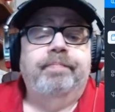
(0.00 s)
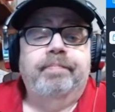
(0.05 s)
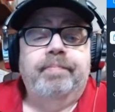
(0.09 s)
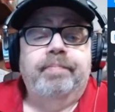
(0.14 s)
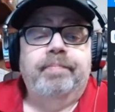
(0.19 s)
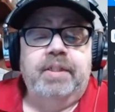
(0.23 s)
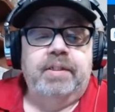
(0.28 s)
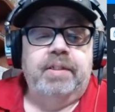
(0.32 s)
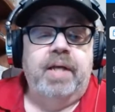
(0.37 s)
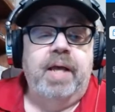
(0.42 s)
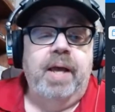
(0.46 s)

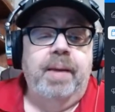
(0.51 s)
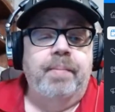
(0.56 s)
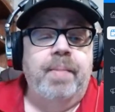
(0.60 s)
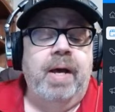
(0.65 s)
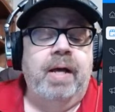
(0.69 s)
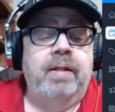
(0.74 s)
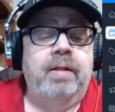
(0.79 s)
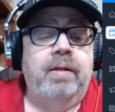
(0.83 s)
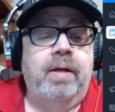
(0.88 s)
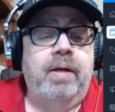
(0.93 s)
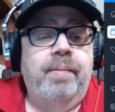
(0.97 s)
Just came
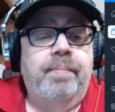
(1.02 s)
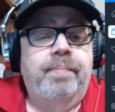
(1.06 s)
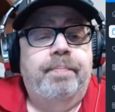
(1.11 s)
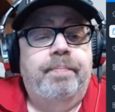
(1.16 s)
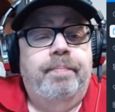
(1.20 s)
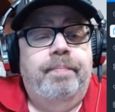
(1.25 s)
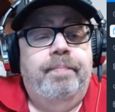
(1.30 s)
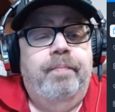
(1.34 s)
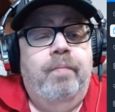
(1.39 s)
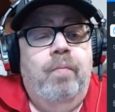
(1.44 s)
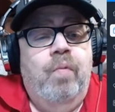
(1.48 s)
out a
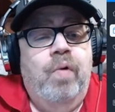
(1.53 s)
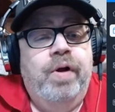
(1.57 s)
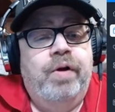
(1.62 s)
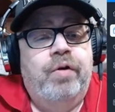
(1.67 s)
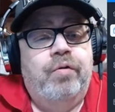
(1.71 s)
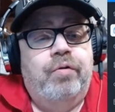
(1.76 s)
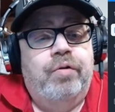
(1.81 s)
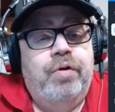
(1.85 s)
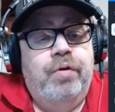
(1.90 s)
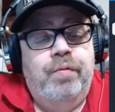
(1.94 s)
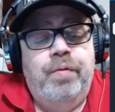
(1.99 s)
week
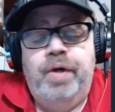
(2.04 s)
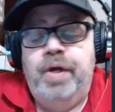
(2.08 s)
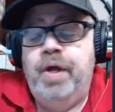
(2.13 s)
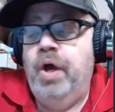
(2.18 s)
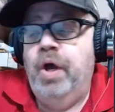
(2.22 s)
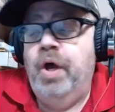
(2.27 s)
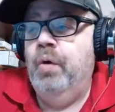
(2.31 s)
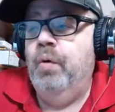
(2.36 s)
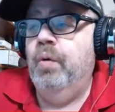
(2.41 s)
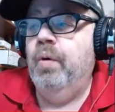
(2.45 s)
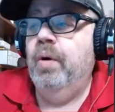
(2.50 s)
or two
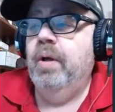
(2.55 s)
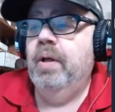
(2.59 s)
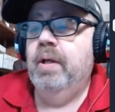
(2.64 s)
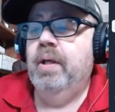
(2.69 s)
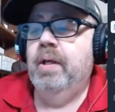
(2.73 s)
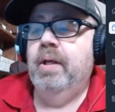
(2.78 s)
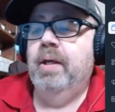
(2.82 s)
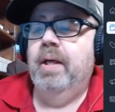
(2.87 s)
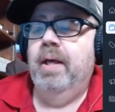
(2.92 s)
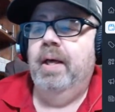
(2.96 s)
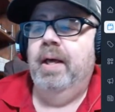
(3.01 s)
ago,
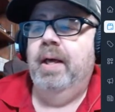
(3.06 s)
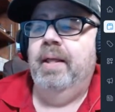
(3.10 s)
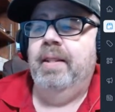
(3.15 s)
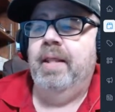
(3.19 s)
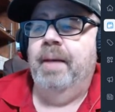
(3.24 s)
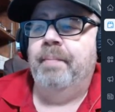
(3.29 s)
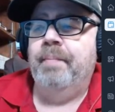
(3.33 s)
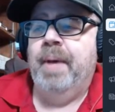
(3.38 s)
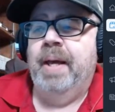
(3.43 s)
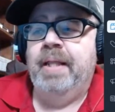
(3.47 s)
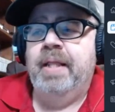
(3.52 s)
and
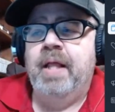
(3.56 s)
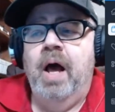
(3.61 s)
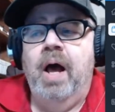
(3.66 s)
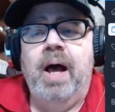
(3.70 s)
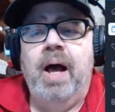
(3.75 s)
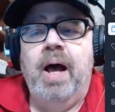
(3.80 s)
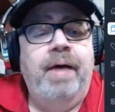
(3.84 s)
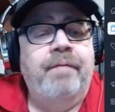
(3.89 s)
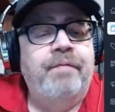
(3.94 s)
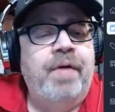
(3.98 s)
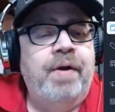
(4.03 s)
they may not
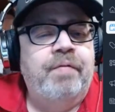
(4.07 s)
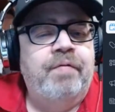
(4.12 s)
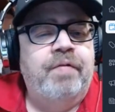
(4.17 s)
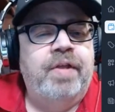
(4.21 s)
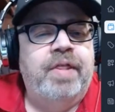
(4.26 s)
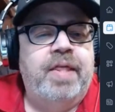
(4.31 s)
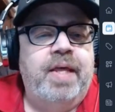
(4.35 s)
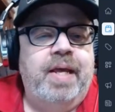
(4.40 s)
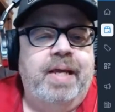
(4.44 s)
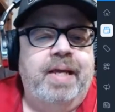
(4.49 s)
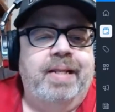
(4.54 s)
have
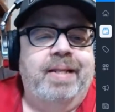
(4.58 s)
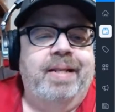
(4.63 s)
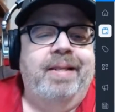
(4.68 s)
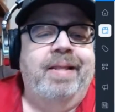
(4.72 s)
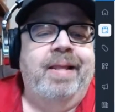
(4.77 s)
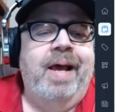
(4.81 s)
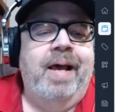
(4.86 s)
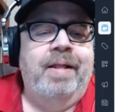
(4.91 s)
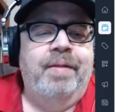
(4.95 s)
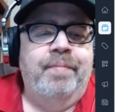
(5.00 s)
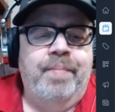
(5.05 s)
everything in the
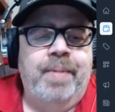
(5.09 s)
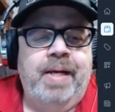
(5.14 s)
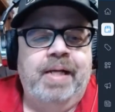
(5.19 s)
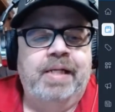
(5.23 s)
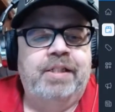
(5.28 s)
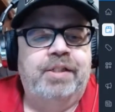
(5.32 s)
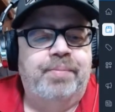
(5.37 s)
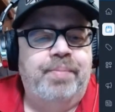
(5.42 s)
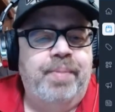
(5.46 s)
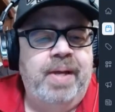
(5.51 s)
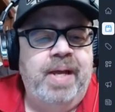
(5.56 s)

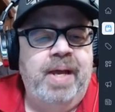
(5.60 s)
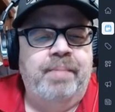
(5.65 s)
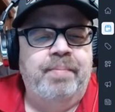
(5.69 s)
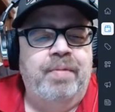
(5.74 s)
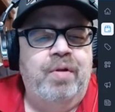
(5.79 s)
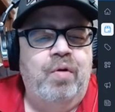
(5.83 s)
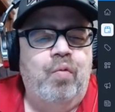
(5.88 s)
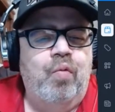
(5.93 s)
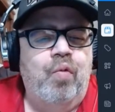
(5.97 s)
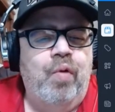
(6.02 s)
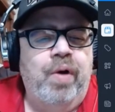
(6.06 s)
database to be able
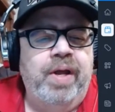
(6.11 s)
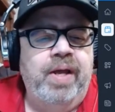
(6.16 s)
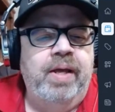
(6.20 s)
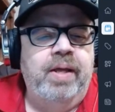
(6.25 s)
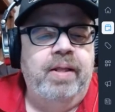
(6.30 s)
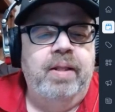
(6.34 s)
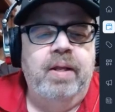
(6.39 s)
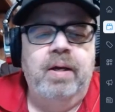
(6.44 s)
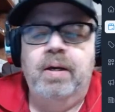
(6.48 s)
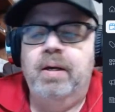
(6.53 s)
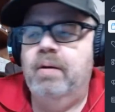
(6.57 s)
to
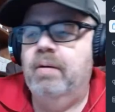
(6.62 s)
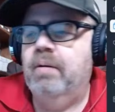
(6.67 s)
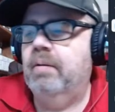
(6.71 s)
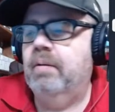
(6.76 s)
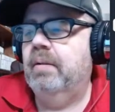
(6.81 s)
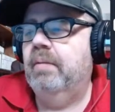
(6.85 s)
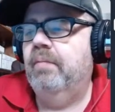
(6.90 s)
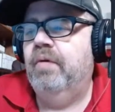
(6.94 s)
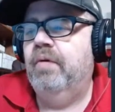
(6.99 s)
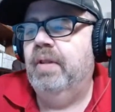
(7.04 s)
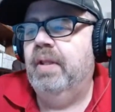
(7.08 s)
read
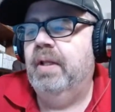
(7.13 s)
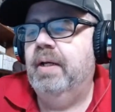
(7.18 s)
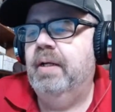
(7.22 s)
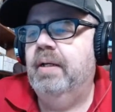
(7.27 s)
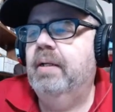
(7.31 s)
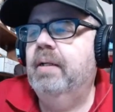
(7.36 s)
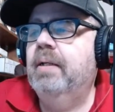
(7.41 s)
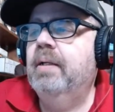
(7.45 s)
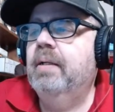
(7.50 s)
when they